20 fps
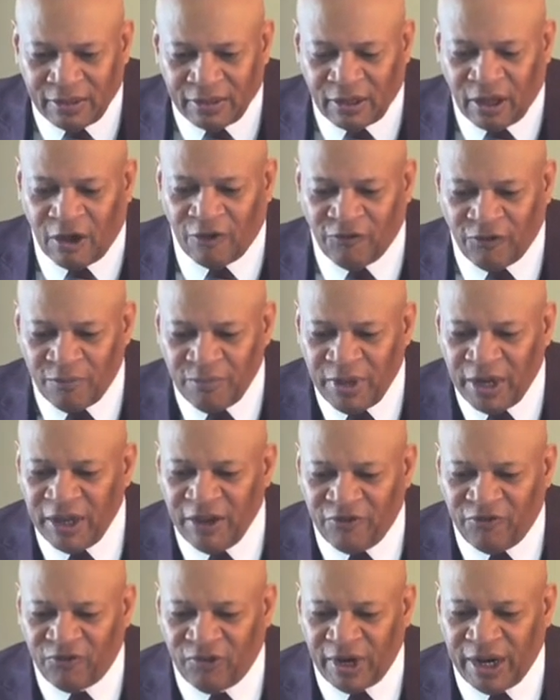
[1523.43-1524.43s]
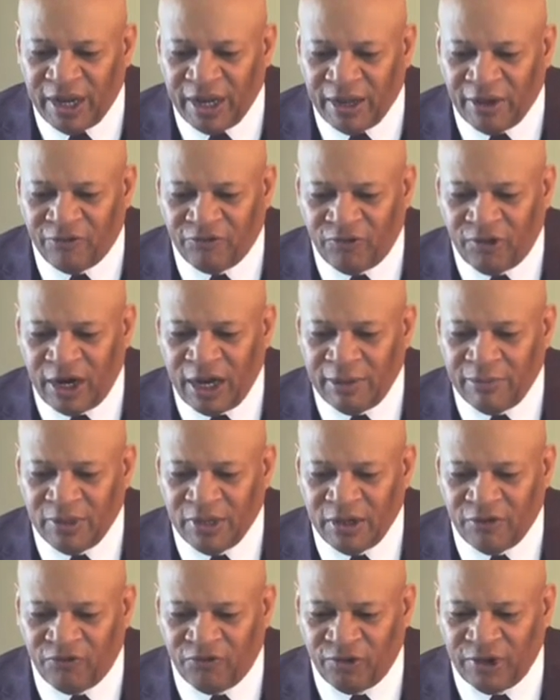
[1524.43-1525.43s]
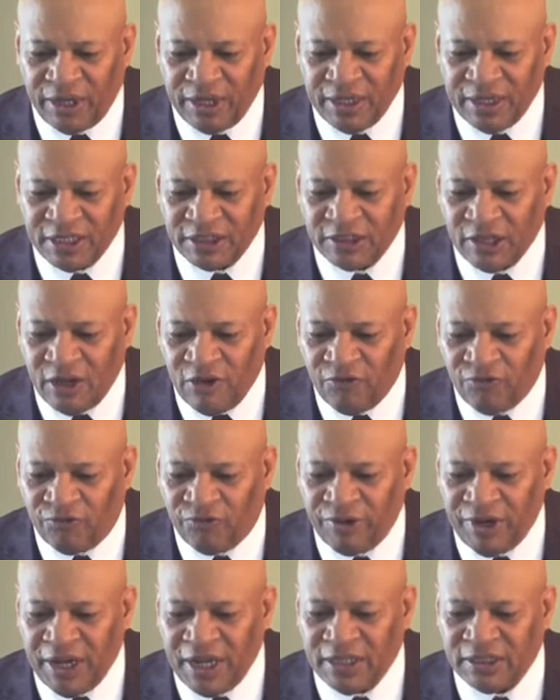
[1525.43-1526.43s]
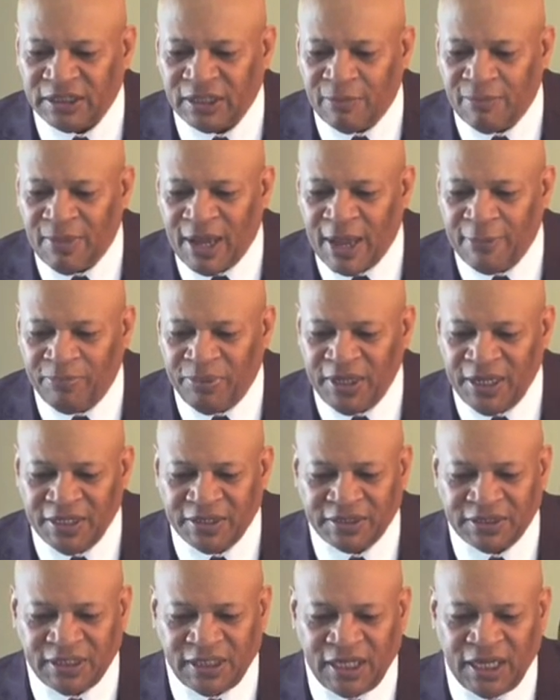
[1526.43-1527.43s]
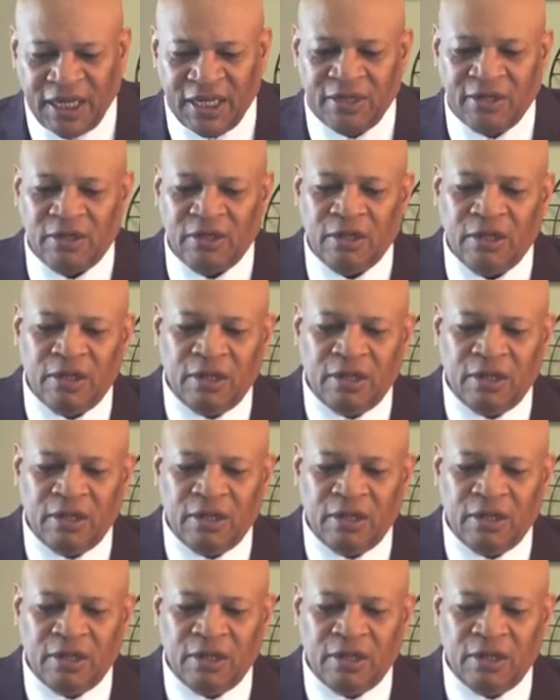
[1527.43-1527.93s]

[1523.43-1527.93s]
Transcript: A familiar friend, a friend, a friend is friends of my peace in,